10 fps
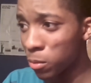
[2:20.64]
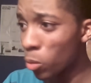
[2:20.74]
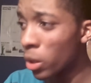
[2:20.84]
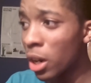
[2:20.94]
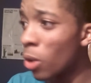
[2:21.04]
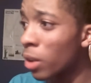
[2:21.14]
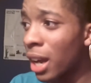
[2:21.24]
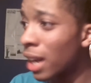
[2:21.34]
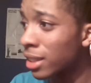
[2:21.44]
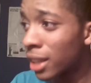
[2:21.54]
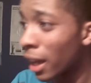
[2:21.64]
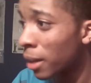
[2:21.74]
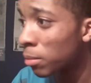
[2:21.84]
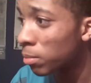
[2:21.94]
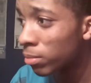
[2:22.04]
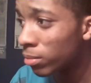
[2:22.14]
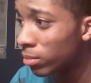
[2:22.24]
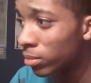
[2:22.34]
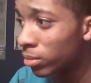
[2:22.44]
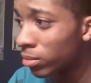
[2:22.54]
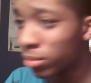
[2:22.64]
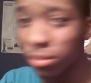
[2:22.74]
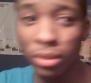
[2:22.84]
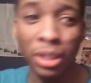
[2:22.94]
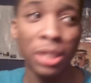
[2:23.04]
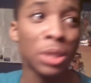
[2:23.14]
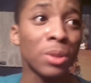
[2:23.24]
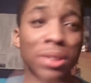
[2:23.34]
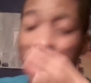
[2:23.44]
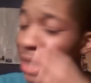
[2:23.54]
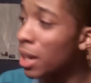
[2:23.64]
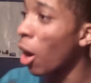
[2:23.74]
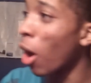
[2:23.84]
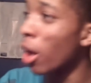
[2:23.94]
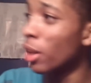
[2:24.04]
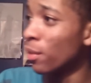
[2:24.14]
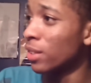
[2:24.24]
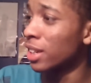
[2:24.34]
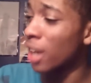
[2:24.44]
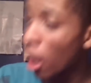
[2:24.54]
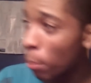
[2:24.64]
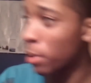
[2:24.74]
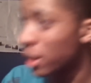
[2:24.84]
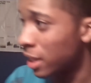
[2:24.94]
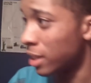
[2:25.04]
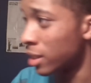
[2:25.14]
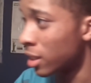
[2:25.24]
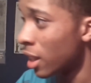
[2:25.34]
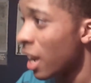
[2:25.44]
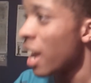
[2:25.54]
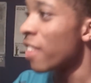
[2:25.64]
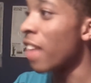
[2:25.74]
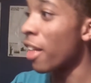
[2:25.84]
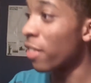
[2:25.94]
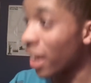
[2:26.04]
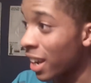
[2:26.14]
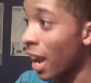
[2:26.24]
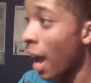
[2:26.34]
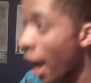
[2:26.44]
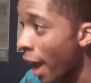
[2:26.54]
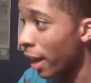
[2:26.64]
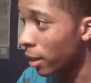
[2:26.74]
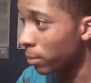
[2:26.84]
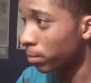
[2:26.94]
We don't got that. Did you see all of the companies that they had?